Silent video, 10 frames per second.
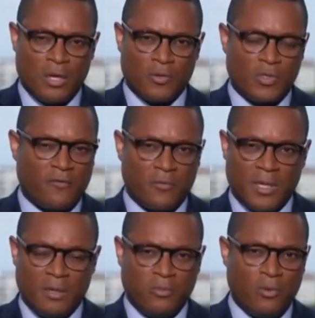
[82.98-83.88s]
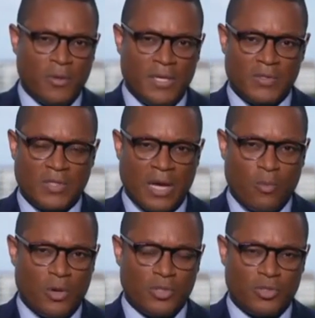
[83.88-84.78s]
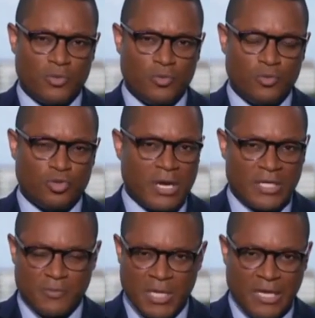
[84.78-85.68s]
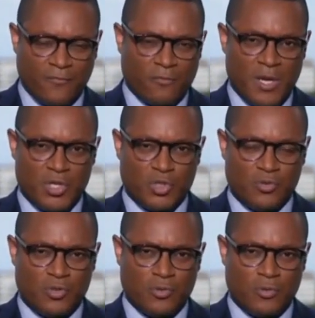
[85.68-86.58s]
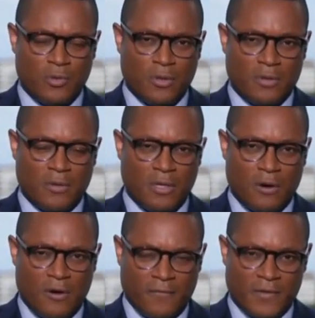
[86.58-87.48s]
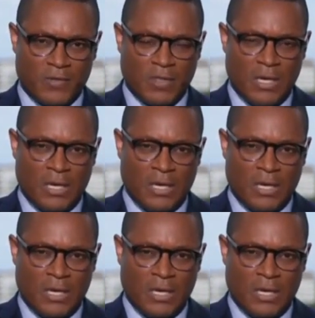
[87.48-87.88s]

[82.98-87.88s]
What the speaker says: those government employees that want to transmit information to the Office